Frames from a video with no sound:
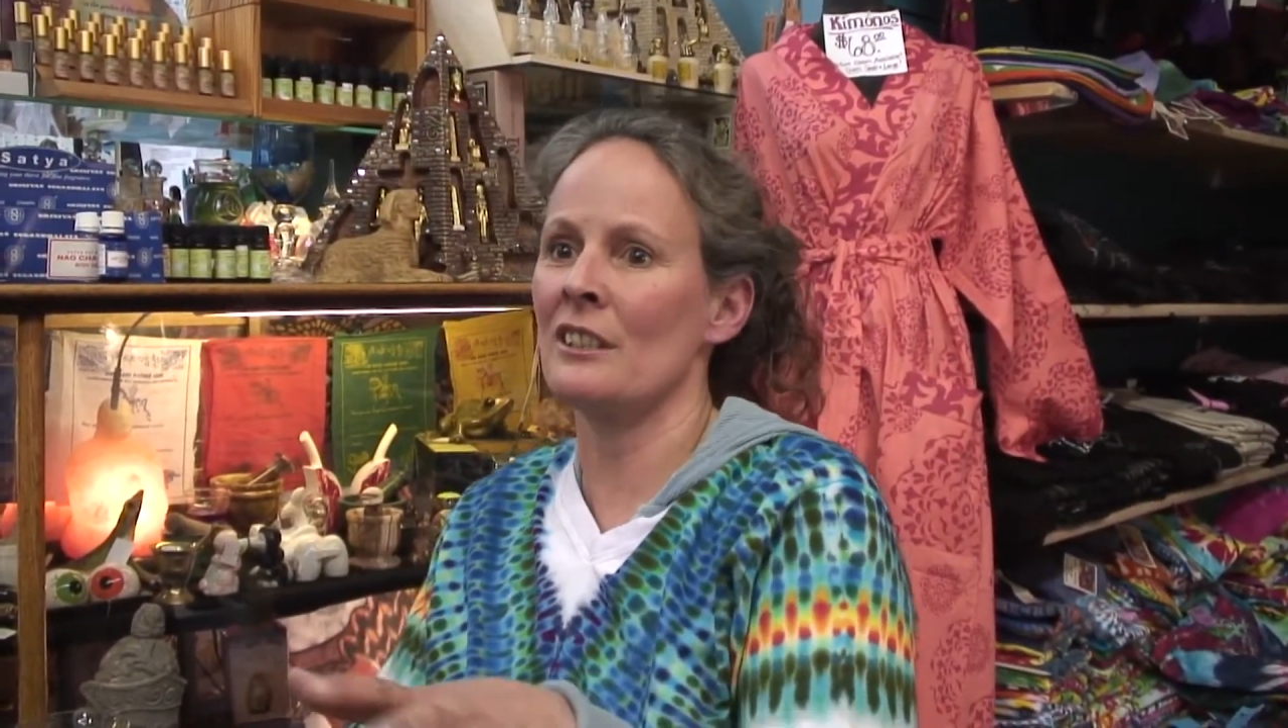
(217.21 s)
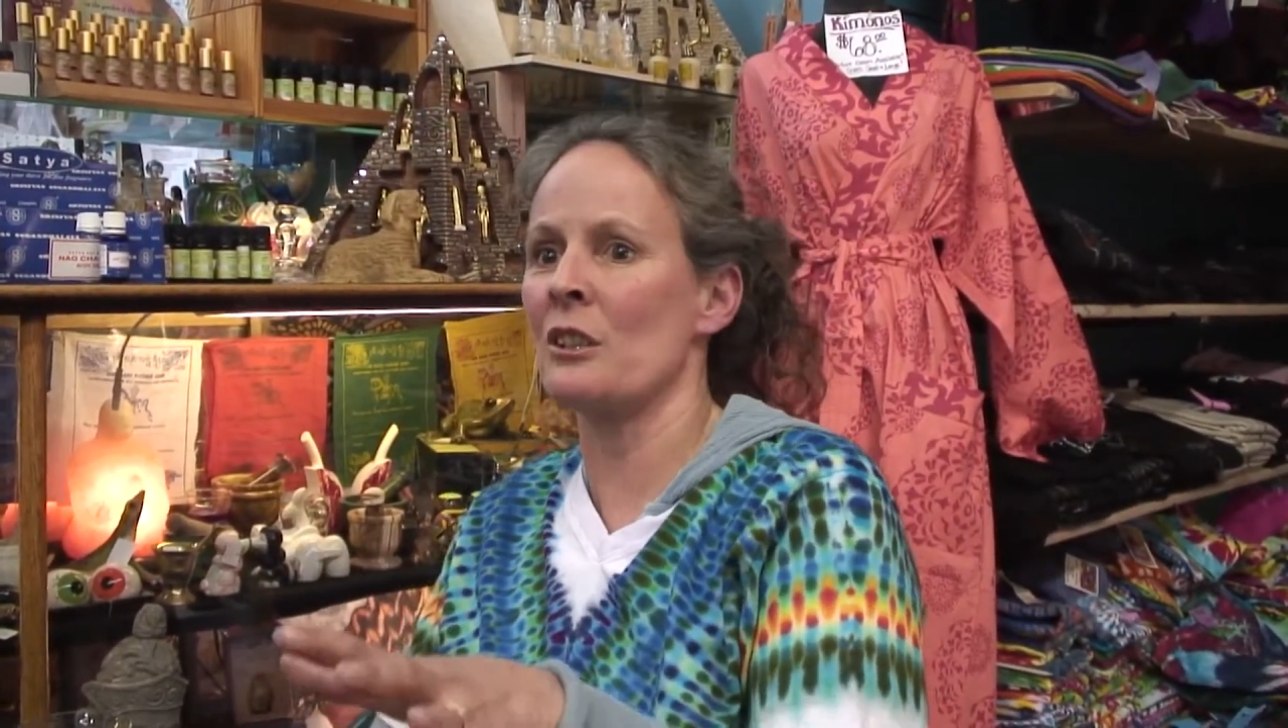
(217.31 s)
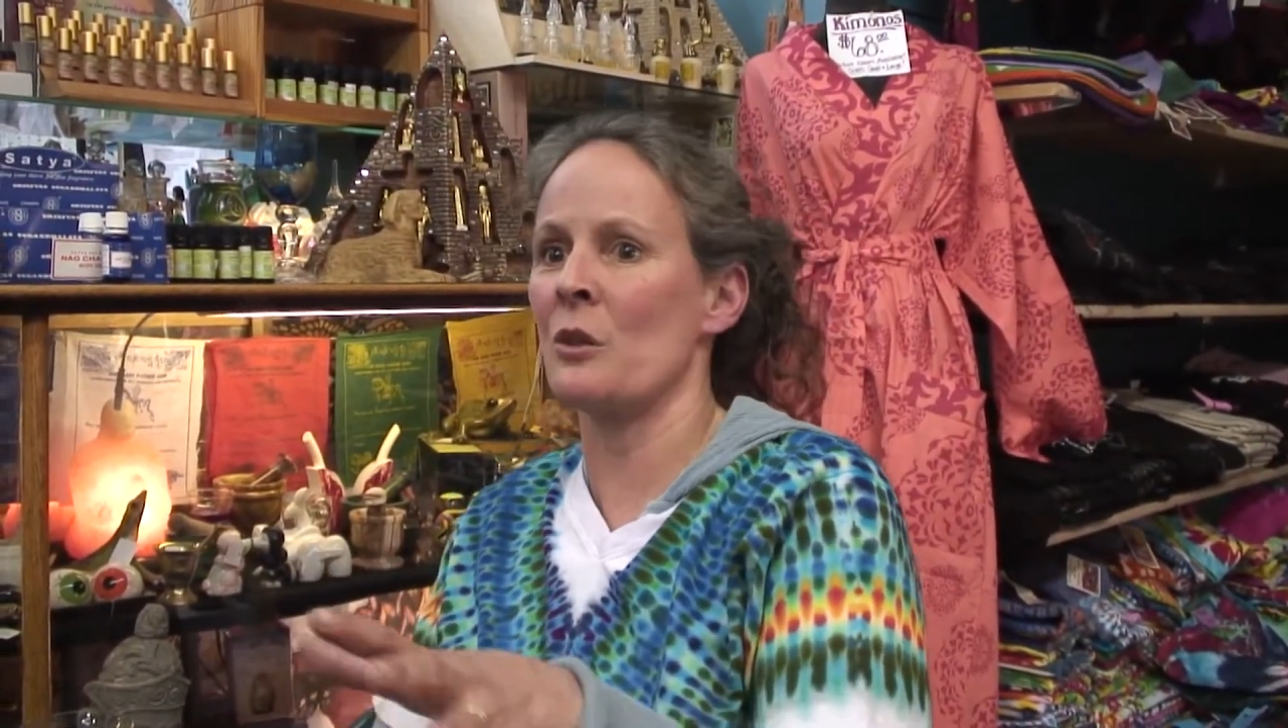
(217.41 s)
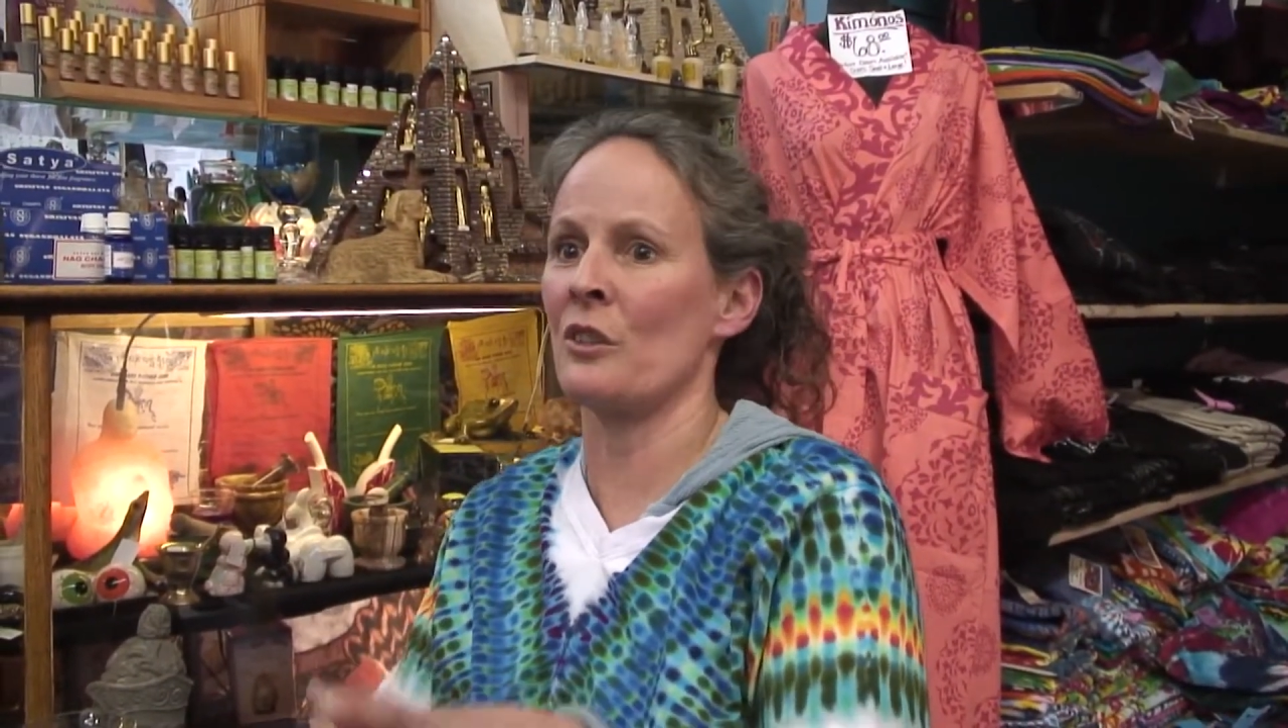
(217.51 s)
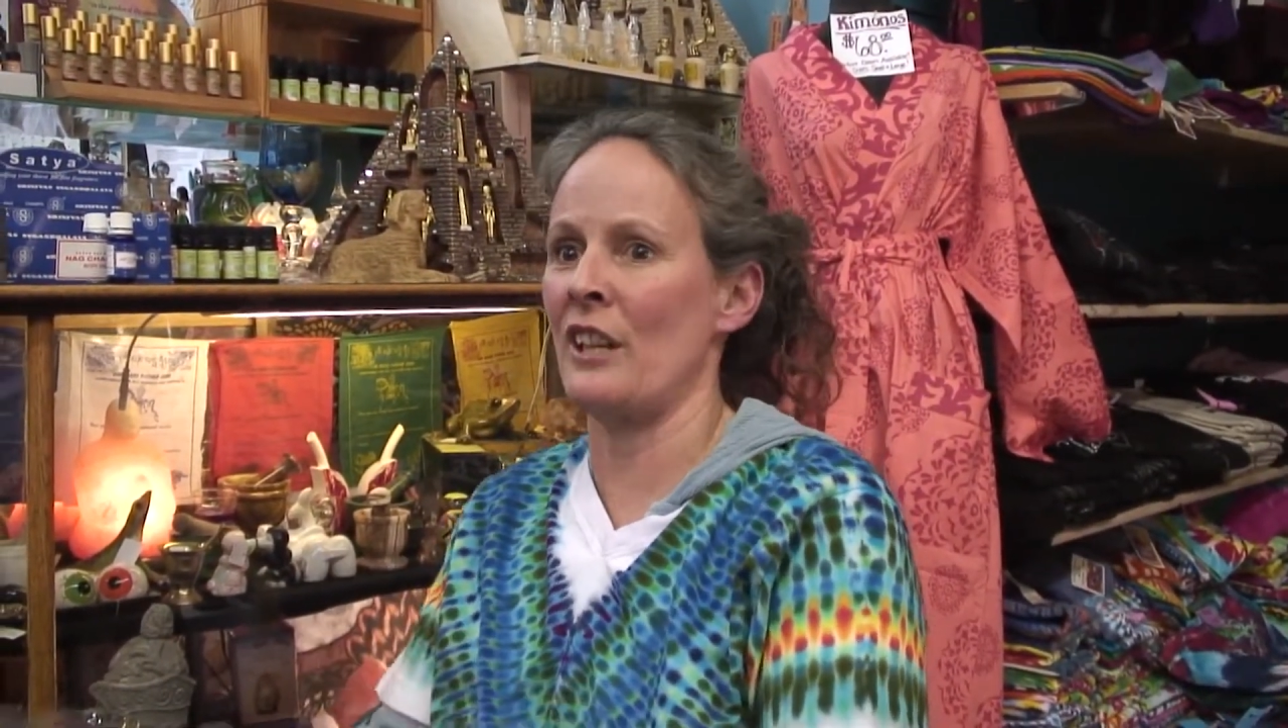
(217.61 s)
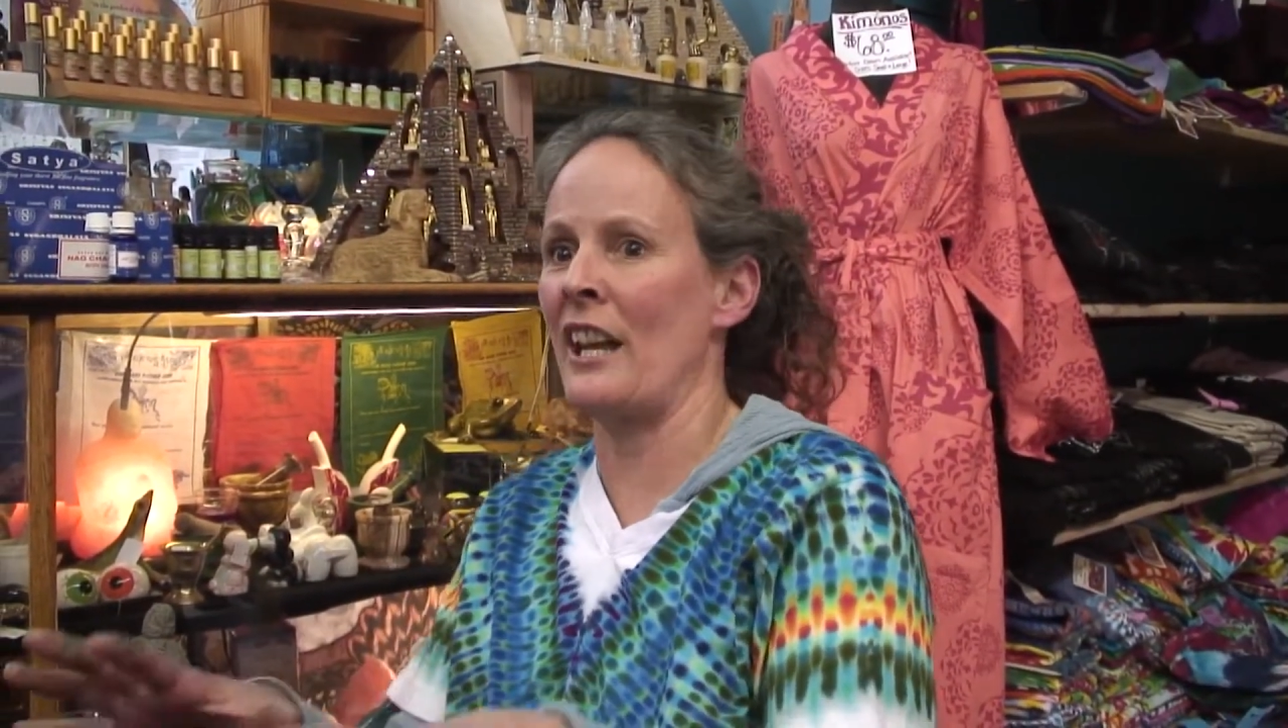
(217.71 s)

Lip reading: you know,